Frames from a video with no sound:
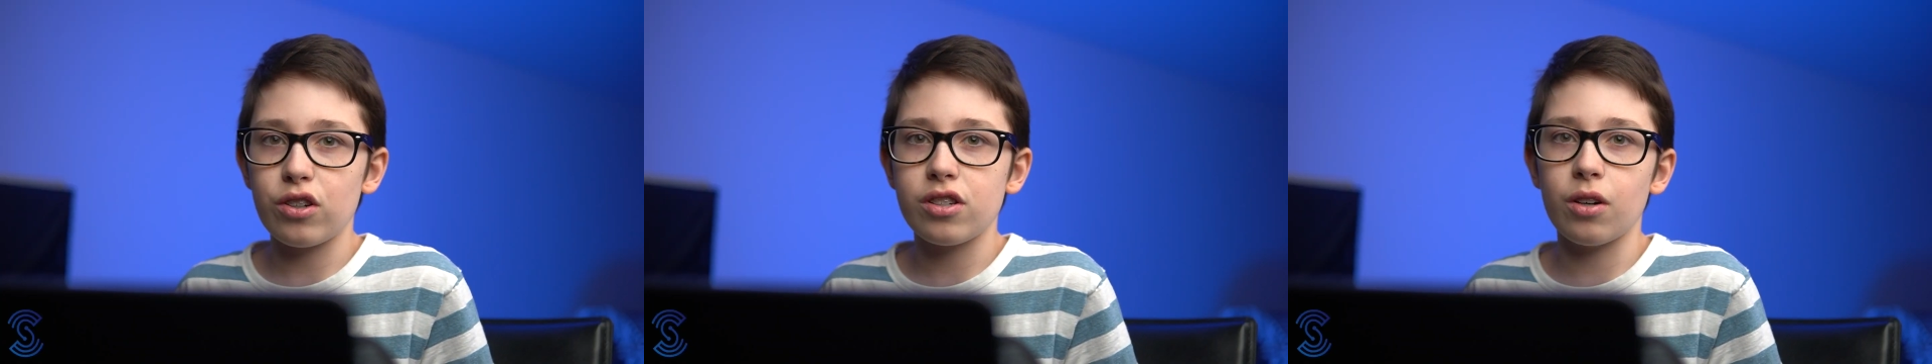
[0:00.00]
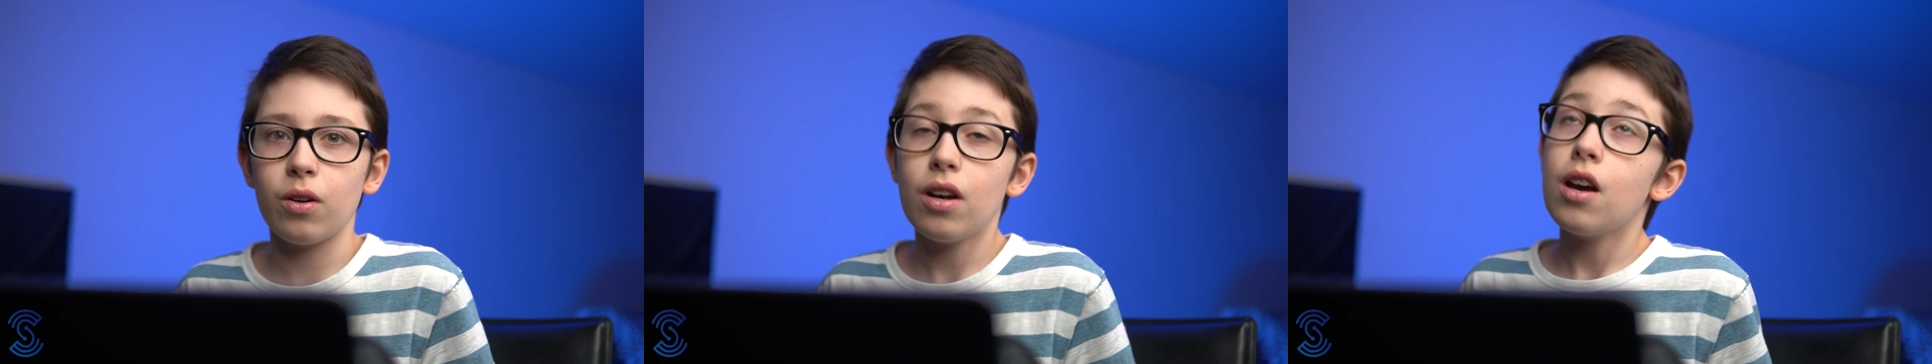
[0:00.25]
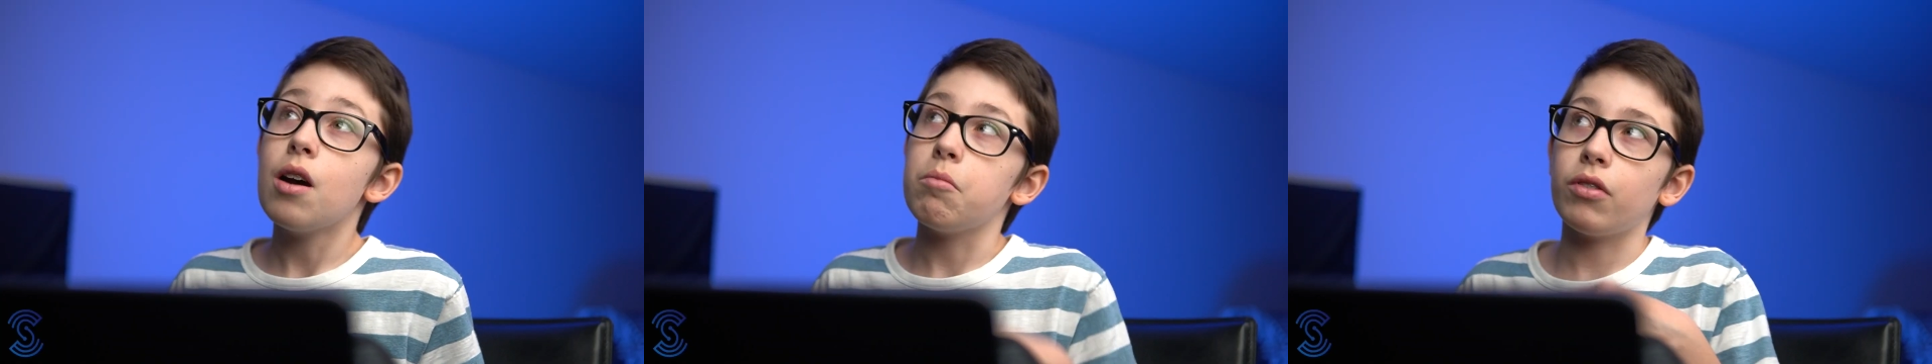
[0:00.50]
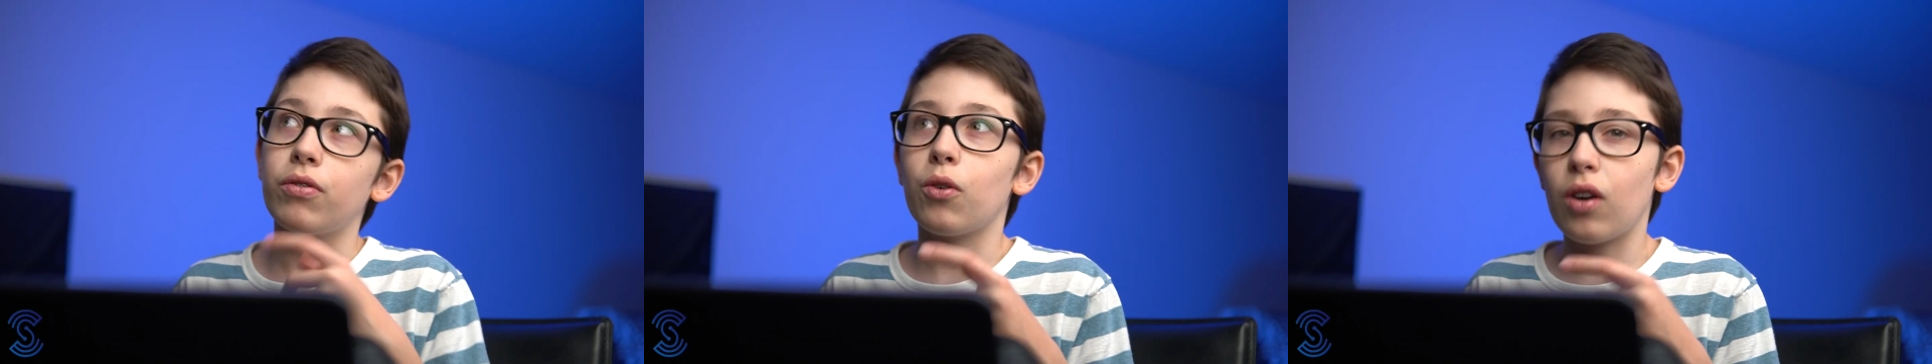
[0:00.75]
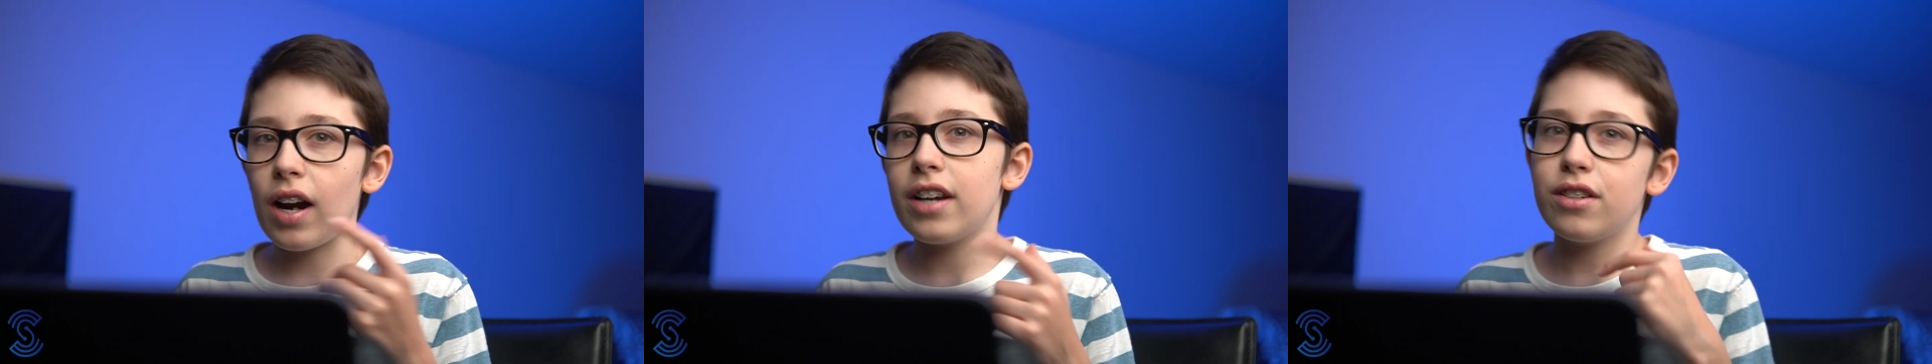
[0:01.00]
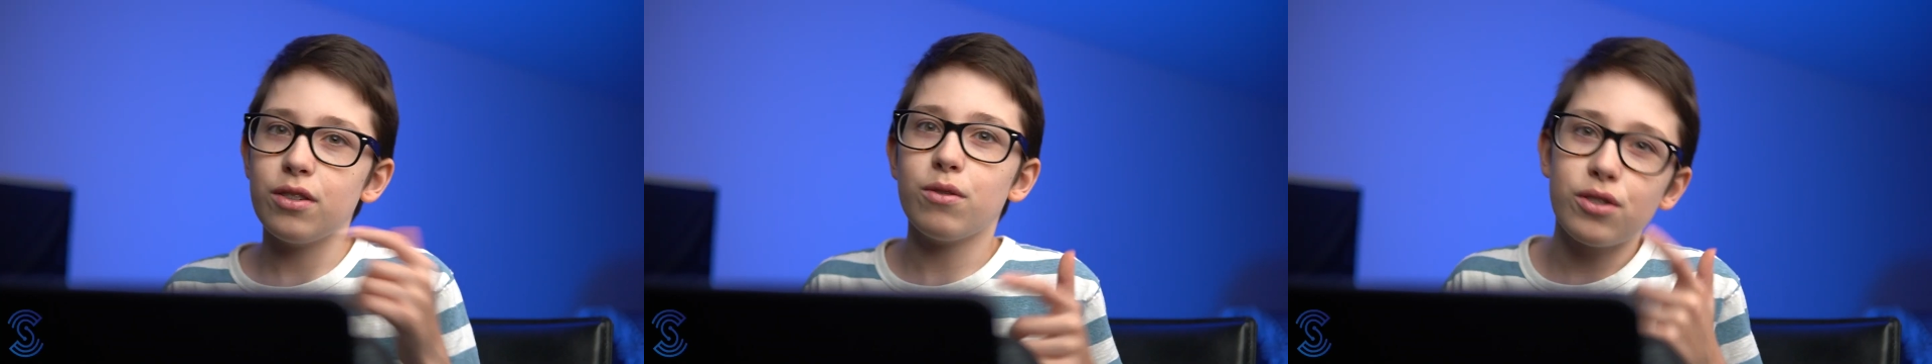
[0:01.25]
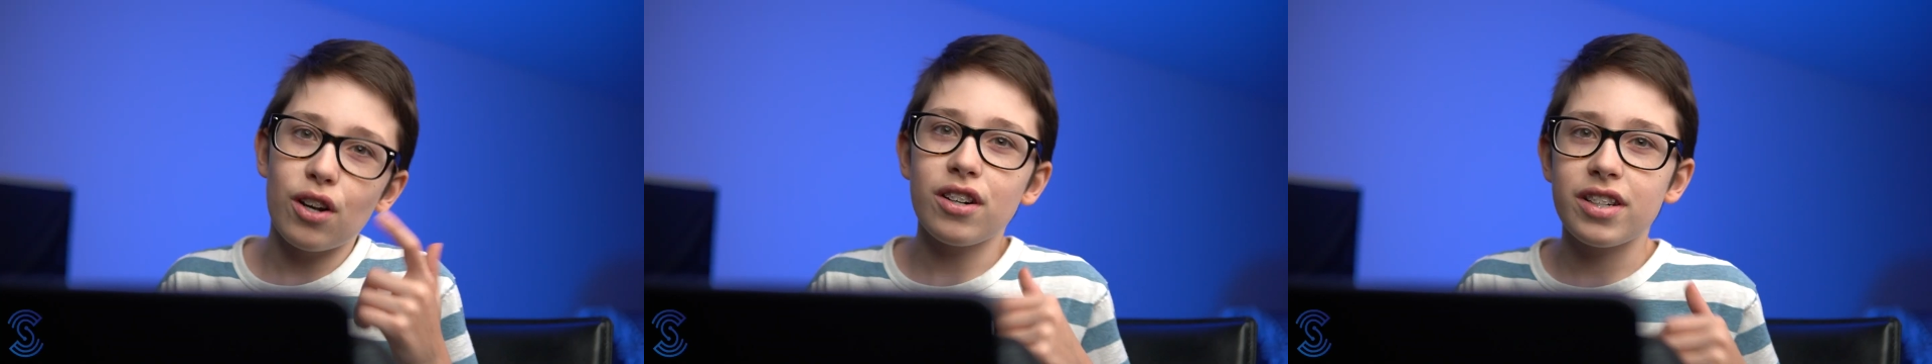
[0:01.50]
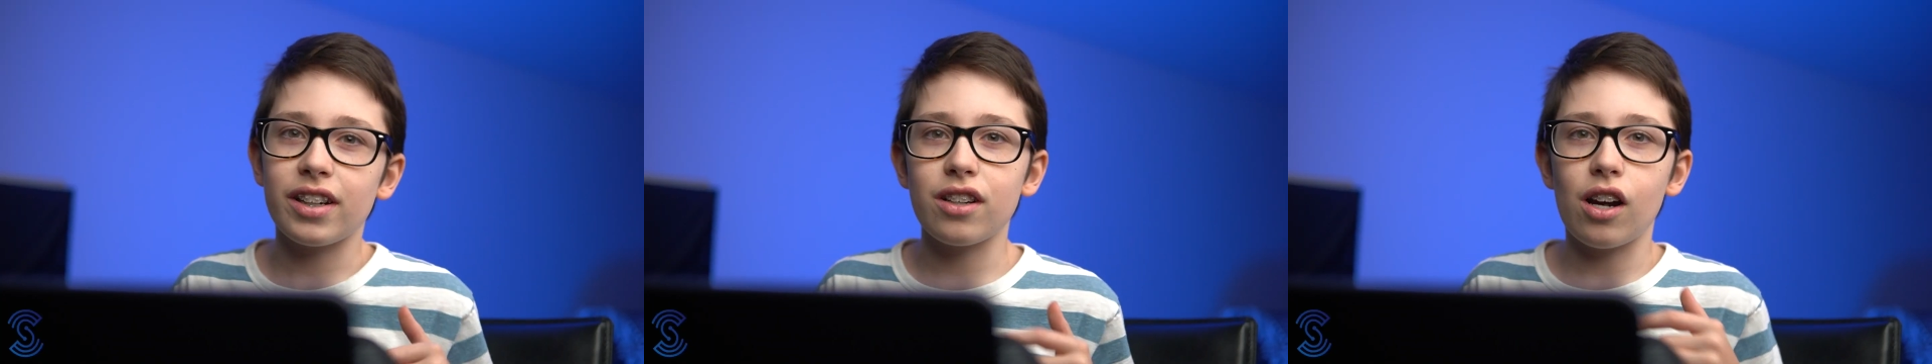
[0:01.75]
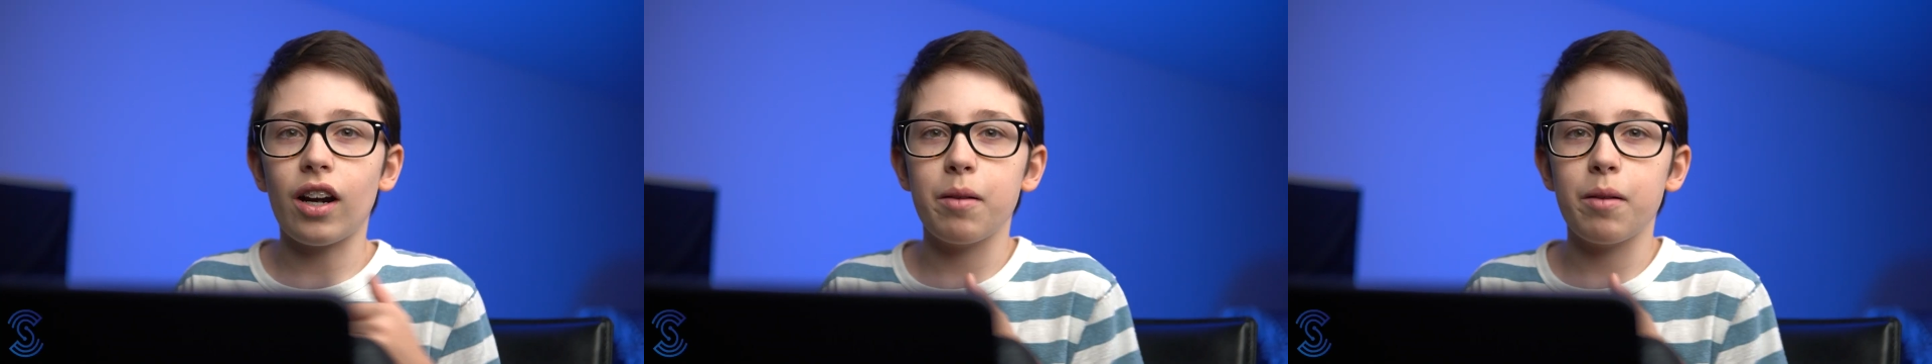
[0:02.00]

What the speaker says: So before I do start TikTok,